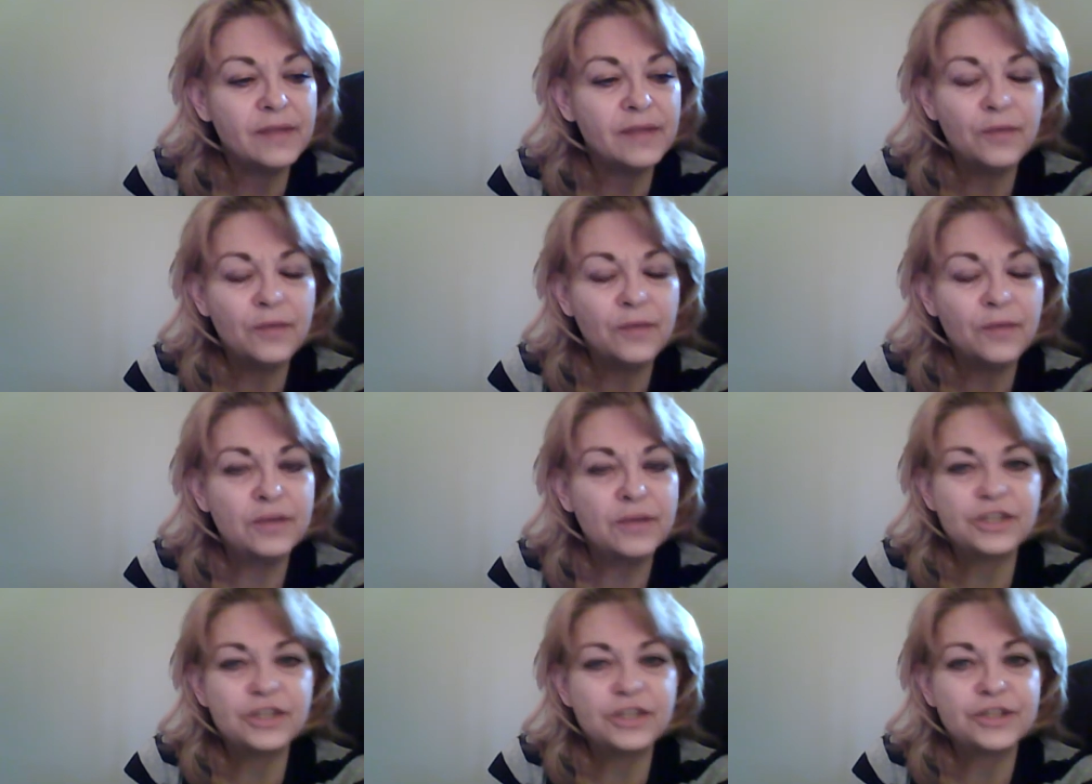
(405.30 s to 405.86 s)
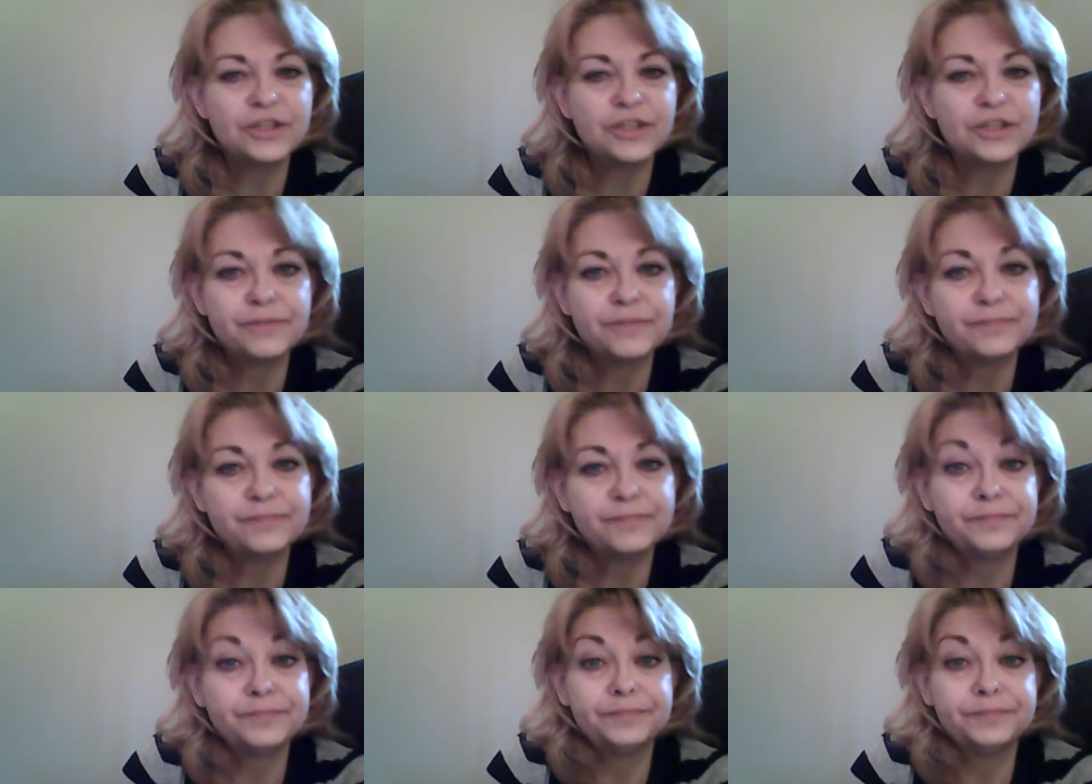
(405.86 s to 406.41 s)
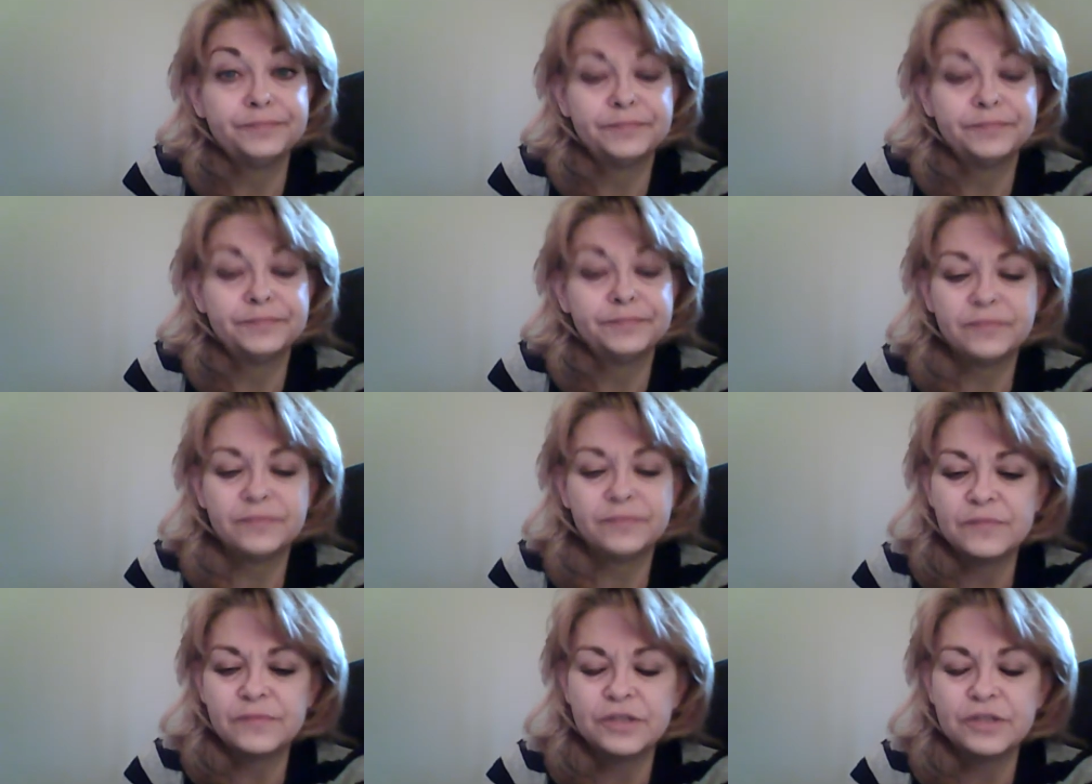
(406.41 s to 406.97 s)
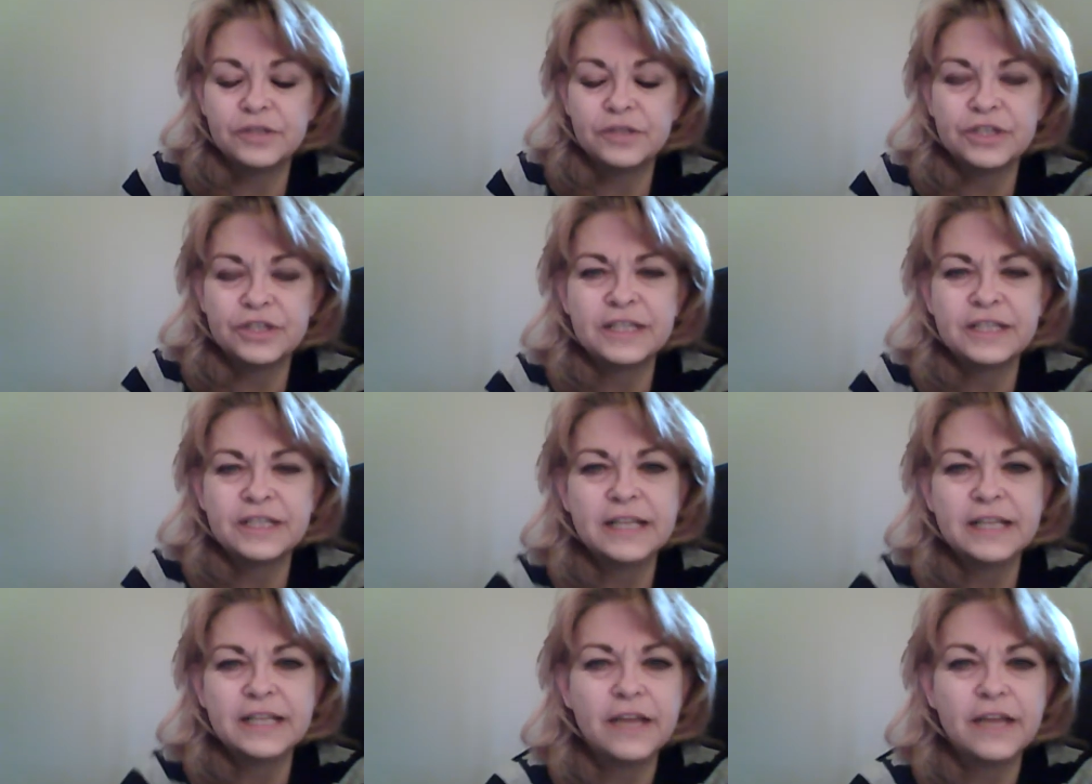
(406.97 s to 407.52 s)
which just
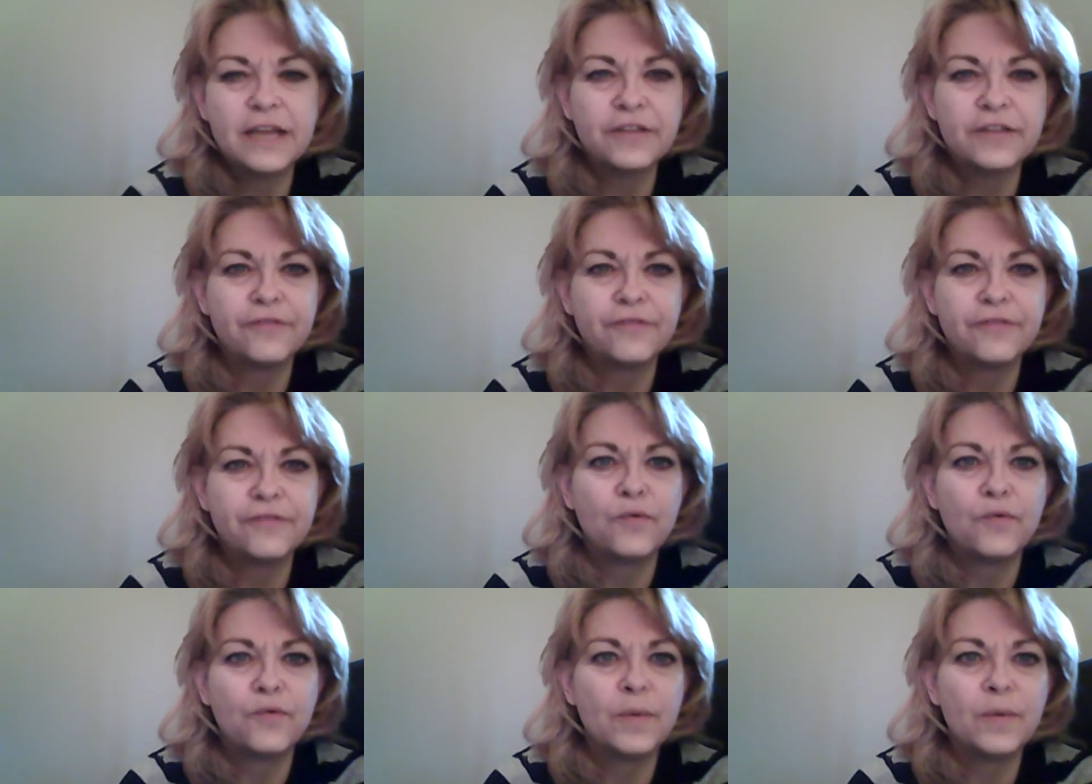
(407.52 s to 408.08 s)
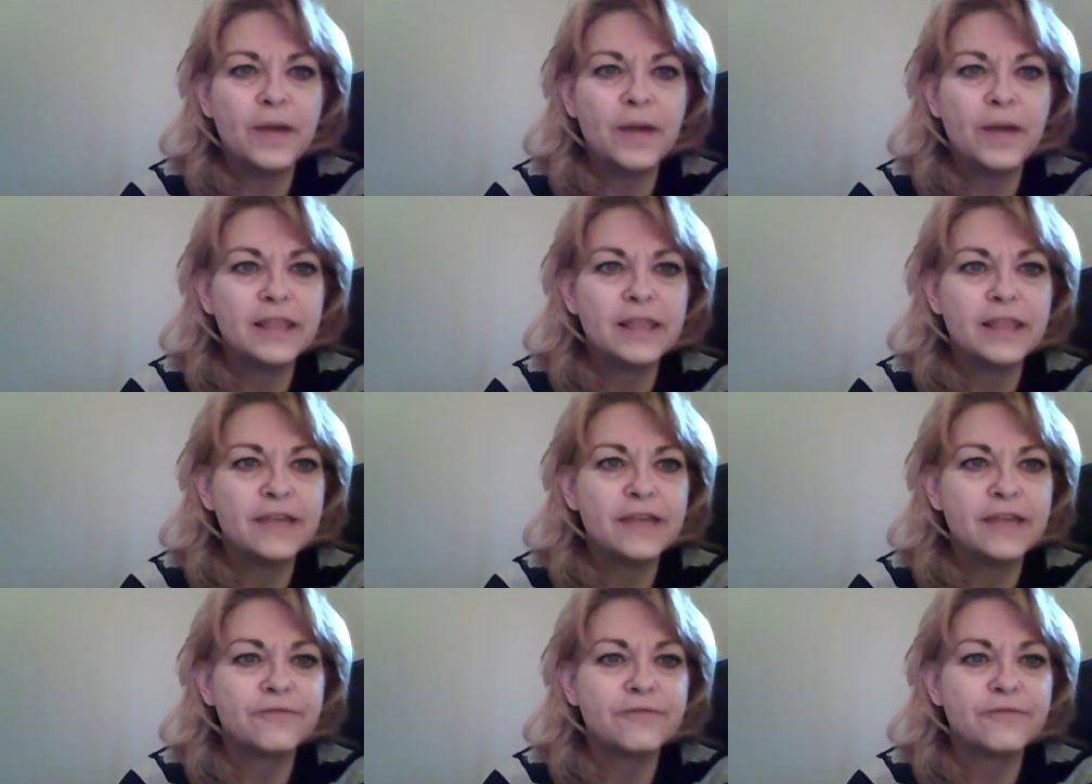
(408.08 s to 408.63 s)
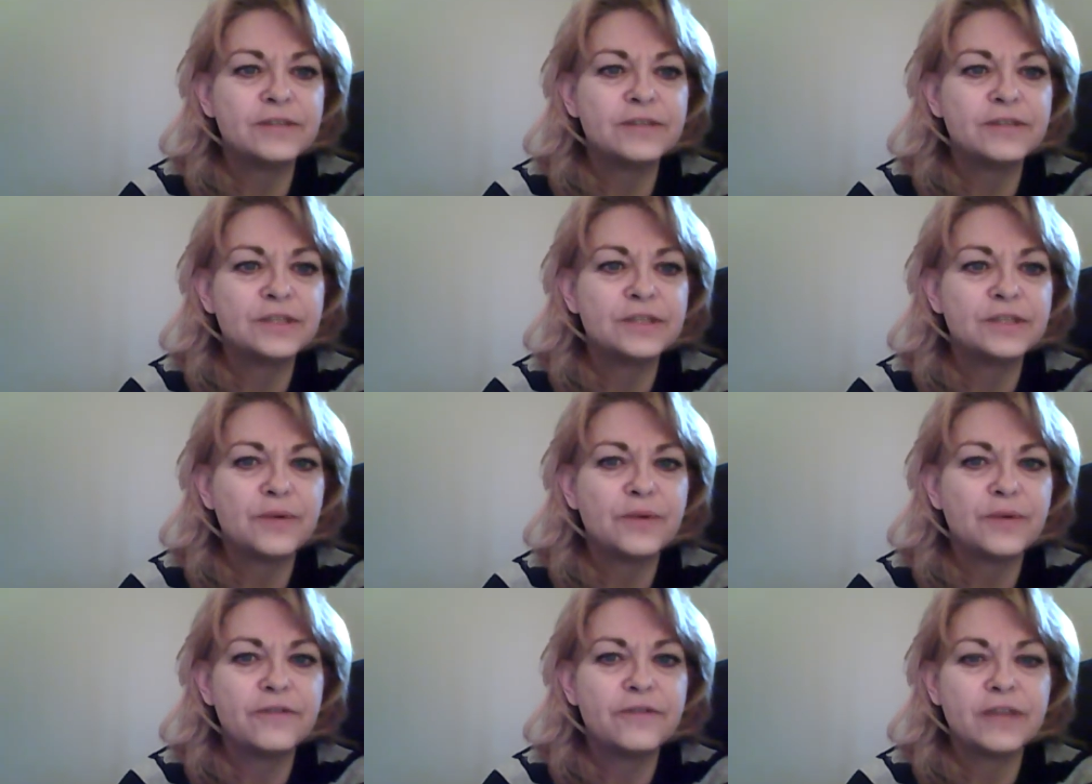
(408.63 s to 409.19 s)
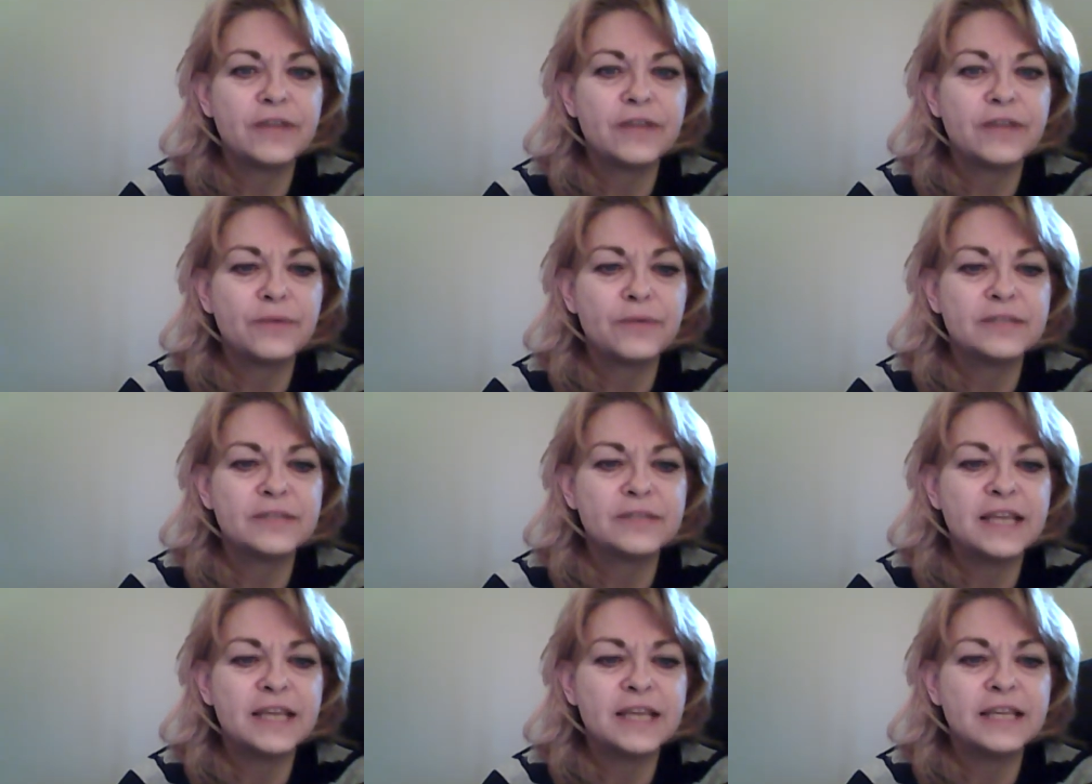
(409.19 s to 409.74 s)
did nothing for my life whatsoever that
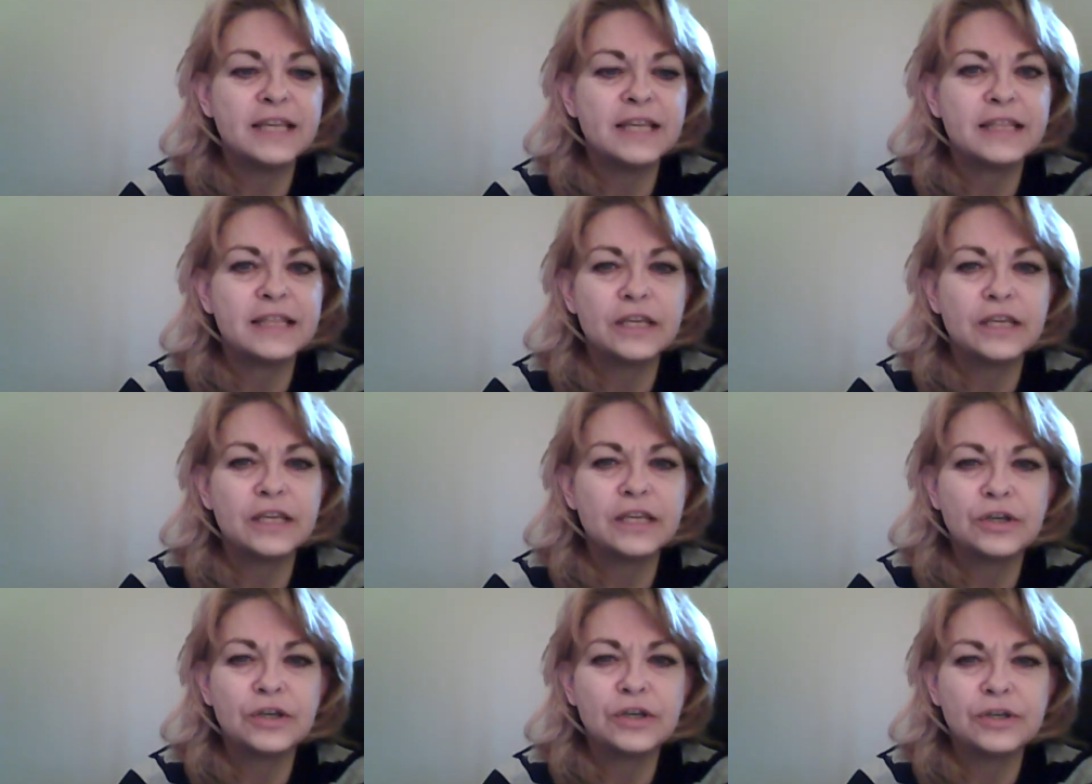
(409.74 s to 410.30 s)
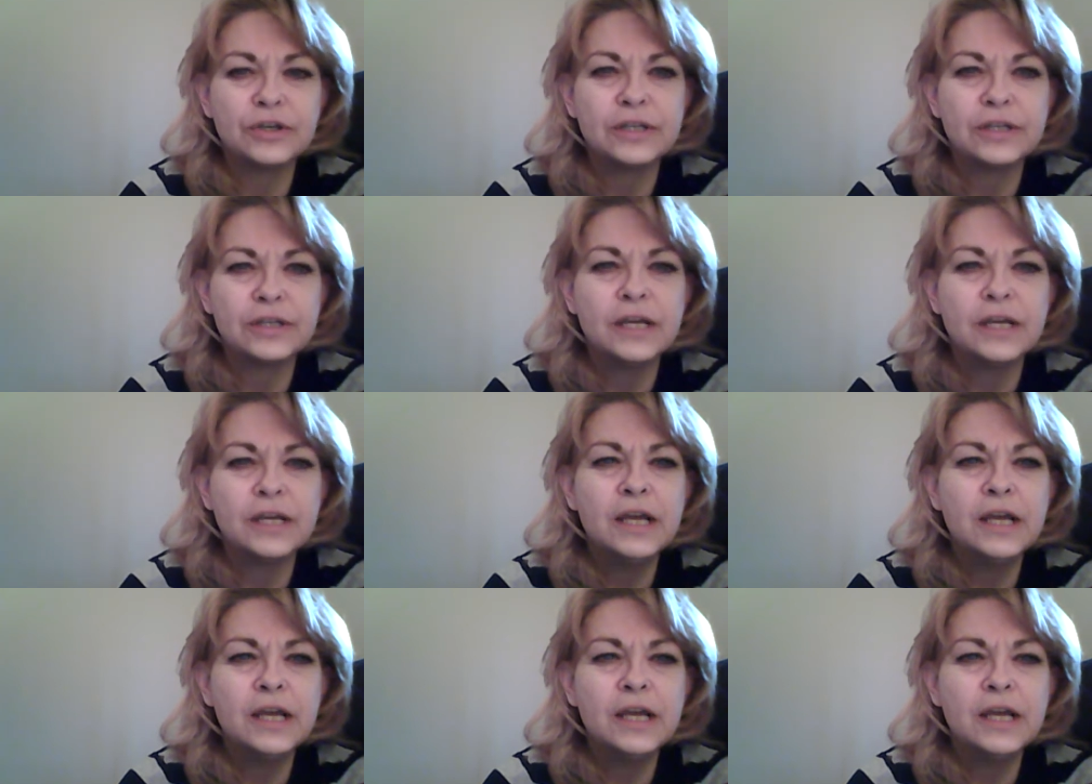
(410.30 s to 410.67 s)
was anything good.